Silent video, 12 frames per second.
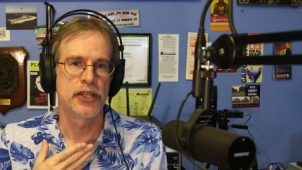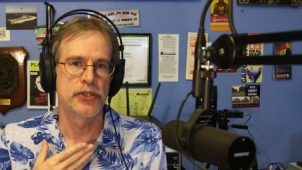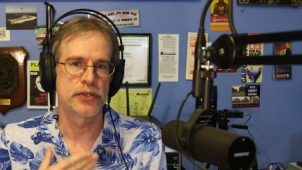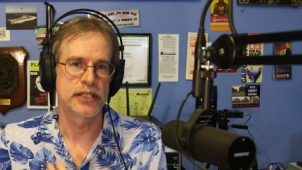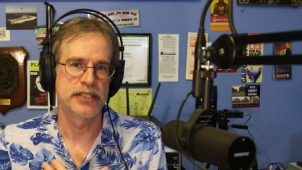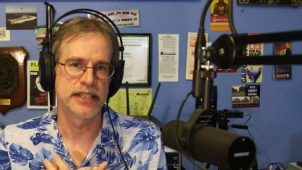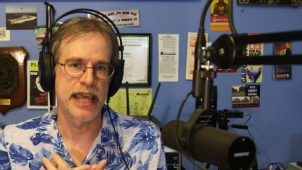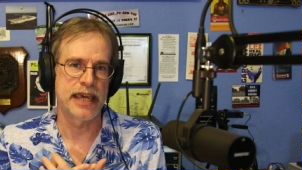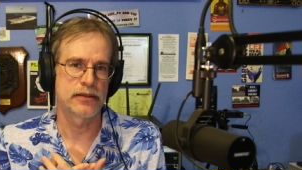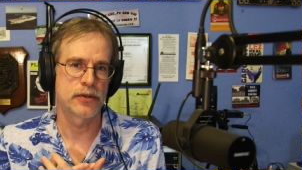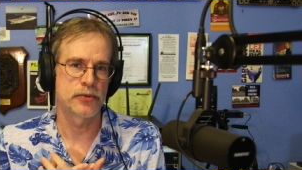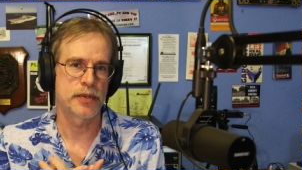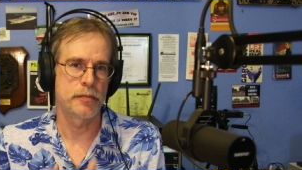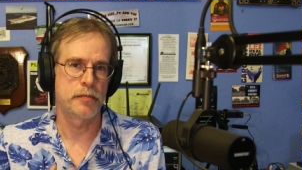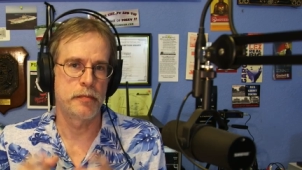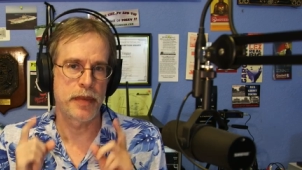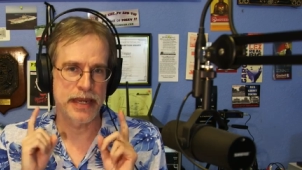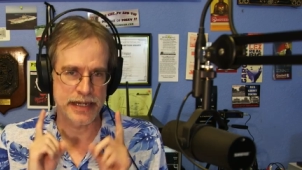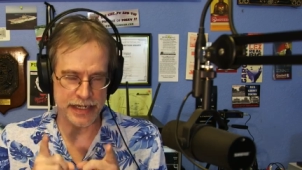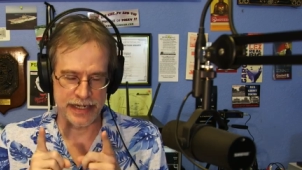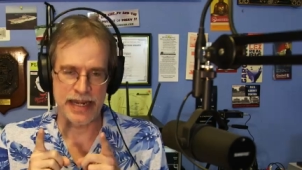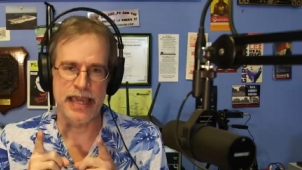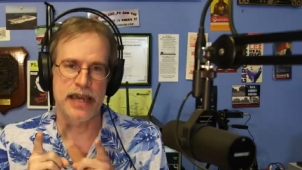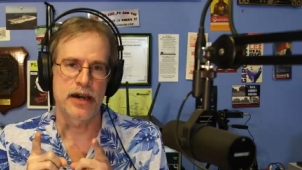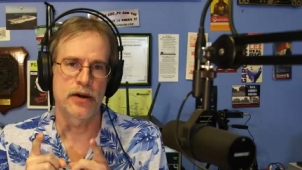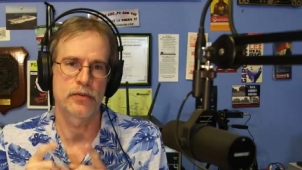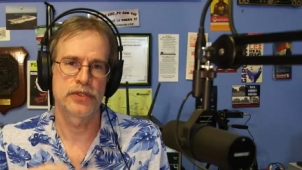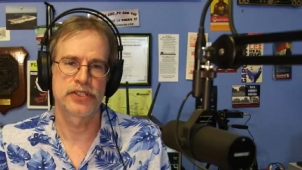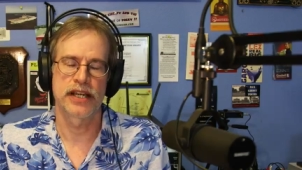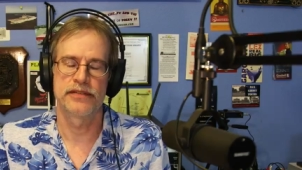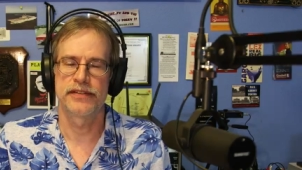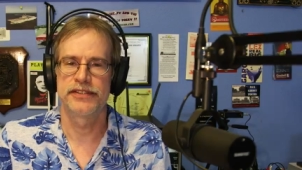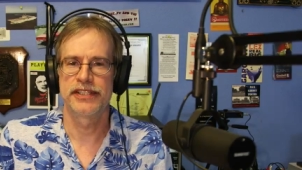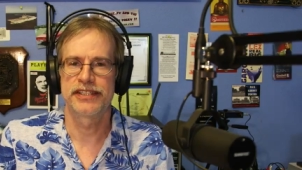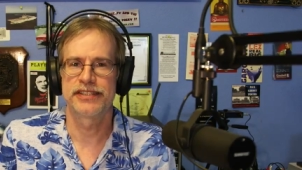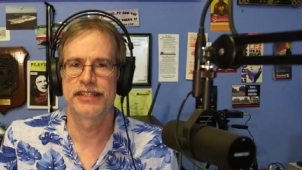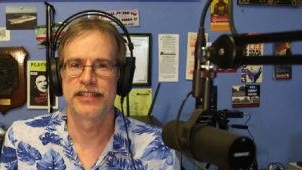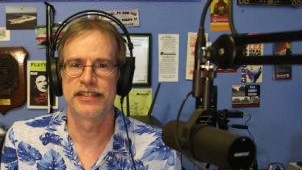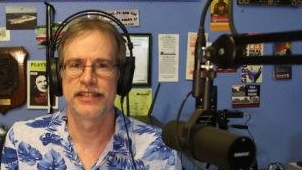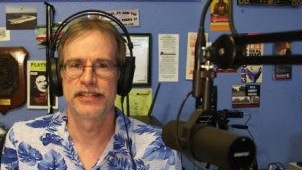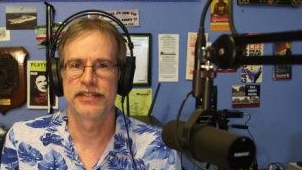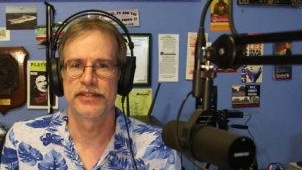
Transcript: You can download the beta now, which I've just done uh,